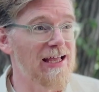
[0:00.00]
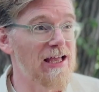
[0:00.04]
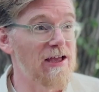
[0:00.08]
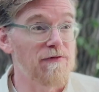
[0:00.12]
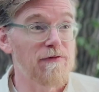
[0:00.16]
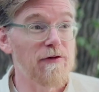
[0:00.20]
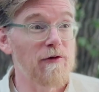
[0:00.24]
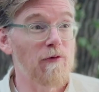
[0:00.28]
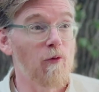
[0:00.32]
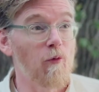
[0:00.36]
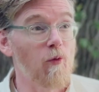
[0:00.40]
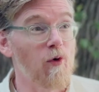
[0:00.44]

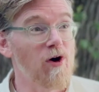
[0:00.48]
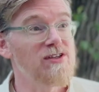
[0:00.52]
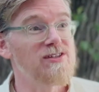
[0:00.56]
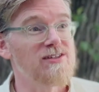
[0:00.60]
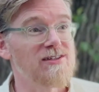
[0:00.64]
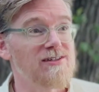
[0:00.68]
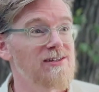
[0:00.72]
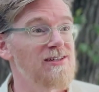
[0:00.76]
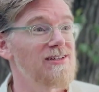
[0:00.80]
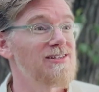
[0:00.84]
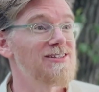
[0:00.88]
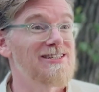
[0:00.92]
If it
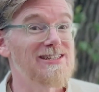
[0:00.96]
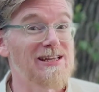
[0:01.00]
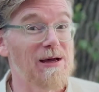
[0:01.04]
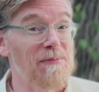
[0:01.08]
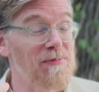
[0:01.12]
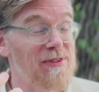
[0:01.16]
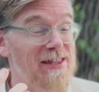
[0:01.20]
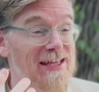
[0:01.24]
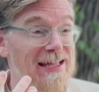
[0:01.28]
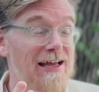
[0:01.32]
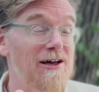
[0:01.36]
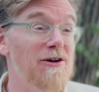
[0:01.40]
wasn't,
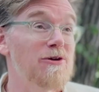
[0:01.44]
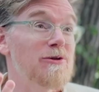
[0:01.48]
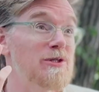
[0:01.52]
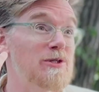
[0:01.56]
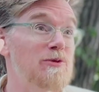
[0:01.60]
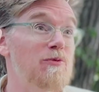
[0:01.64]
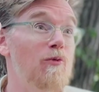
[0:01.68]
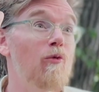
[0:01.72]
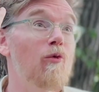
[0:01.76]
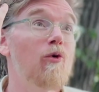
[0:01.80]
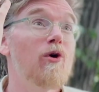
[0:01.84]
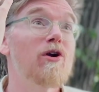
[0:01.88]
something
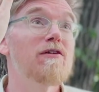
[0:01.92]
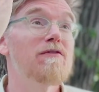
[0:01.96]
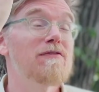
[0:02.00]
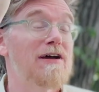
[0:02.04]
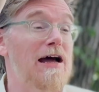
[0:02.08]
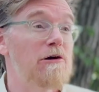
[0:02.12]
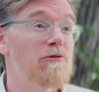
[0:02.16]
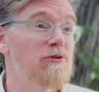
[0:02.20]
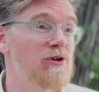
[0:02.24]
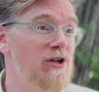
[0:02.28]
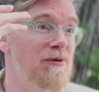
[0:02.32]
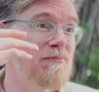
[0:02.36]
else would
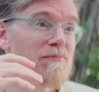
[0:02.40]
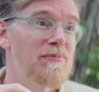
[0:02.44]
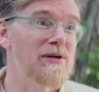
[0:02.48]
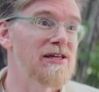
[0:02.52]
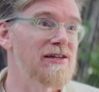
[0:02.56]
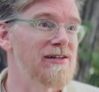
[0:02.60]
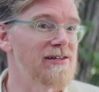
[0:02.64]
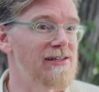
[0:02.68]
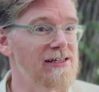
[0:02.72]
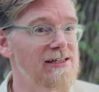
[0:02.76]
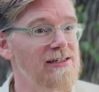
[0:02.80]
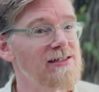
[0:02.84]
have
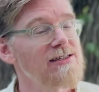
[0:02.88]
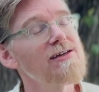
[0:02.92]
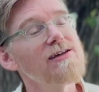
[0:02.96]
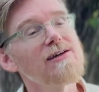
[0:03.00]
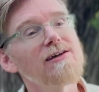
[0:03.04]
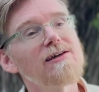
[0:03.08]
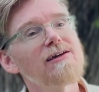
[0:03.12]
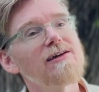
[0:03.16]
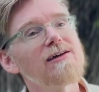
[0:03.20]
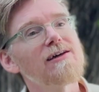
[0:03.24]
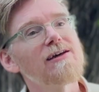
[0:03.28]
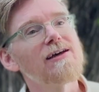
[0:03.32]
outcompeted it.
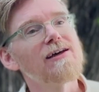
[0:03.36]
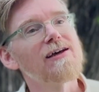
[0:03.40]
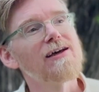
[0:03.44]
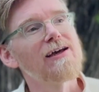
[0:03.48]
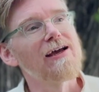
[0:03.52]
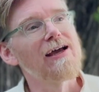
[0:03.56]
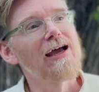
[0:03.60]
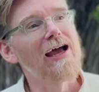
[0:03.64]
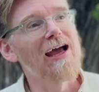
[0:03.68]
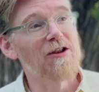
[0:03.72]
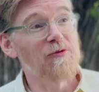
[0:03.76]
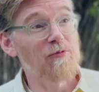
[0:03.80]

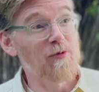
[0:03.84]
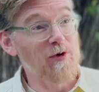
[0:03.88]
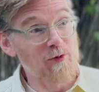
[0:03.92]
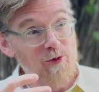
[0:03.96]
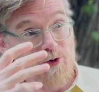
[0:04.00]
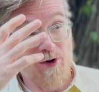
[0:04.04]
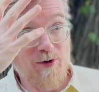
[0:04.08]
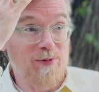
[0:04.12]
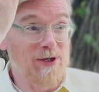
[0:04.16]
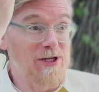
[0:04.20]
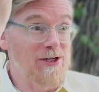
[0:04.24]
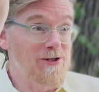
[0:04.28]
And we
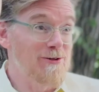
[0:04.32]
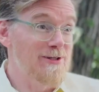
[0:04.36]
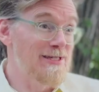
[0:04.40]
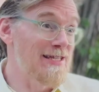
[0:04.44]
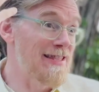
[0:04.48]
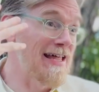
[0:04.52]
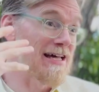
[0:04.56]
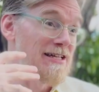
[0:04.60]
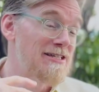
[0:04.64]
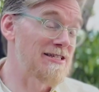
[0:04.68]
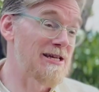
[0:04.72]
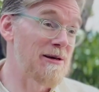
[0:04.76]
would have been
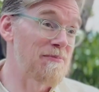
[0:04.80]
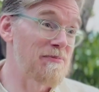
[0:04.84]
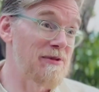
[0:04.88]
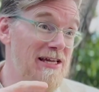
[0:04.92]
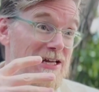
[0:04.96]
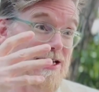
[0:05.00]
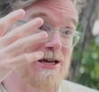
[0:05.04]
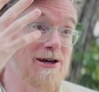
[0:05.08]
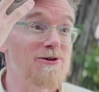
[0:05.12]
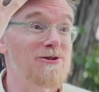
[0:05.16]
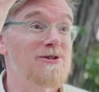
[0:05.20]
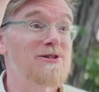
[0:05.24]
using that
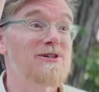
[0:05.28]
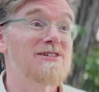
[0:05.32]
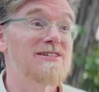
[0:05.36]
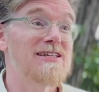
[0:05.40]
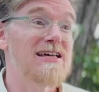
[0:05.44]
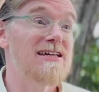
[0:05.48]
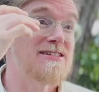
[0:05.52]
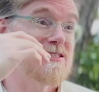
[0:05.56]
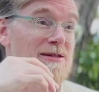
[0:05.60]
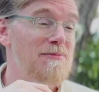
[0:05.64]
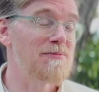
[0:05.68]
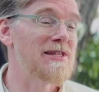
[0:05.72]
something else, because
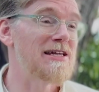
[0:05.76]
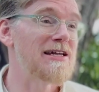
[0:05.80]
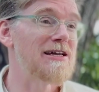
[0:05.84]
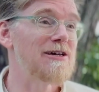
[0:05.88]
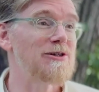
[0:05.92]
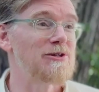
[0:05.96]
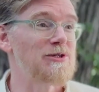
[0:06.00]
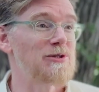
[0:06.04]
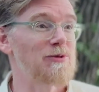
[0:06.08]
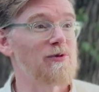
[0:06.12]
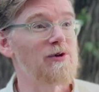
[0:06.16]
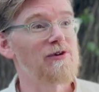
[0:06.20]
that something
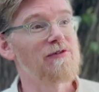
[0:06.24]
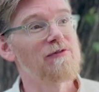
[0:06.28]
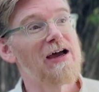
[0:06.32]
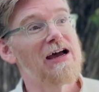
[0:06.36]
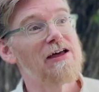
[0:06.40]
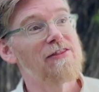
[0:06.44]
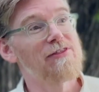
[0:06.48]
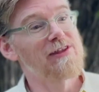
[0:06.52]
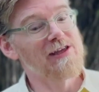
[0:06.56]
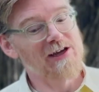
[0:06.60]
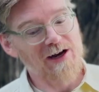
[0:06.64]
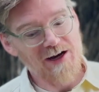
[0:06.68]
else would have
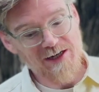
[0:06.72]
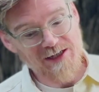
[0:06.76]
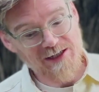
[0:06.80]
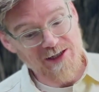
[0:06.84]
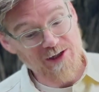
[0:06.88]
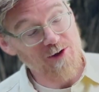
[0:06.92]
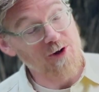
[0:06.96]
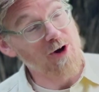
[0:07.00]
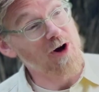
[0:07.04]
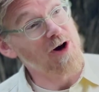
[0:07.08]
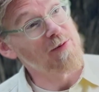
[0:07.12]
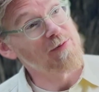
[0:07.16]
had the
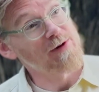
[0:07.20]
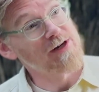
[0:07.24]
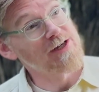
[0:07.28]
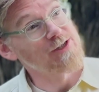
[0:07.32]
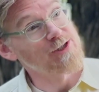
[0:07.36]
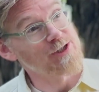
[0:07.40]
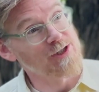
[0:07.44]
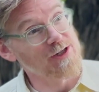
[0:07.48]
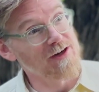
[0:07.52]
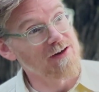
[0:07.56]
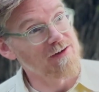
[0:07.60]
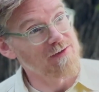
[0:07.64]
ideal
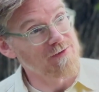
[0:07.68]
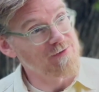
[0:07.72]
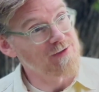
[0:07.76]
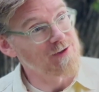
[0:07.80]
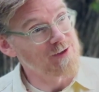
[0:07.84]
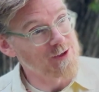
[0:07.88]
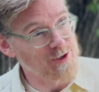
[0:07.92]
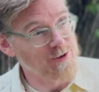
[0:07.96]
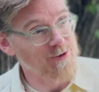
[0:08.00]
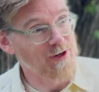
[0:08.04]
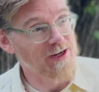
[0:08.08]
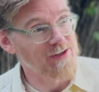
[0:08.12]
combination of
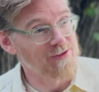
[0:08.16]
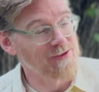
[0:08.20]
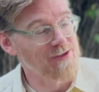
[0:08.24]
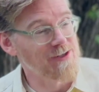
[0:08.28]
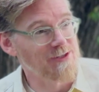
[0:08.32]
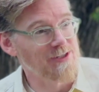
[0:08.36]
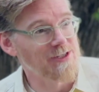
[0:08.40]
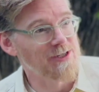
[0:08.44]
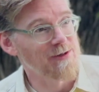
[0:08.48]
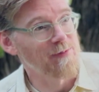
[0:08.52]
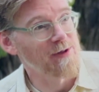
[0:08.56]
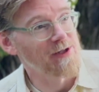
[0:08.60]
strength
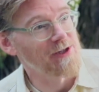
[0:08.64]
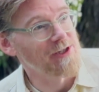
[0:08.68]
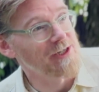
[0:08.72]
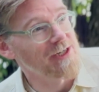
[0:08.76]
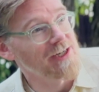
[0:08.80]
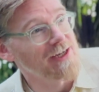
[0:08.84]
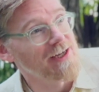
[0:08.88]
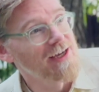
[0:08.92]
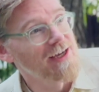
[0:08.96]
and stability.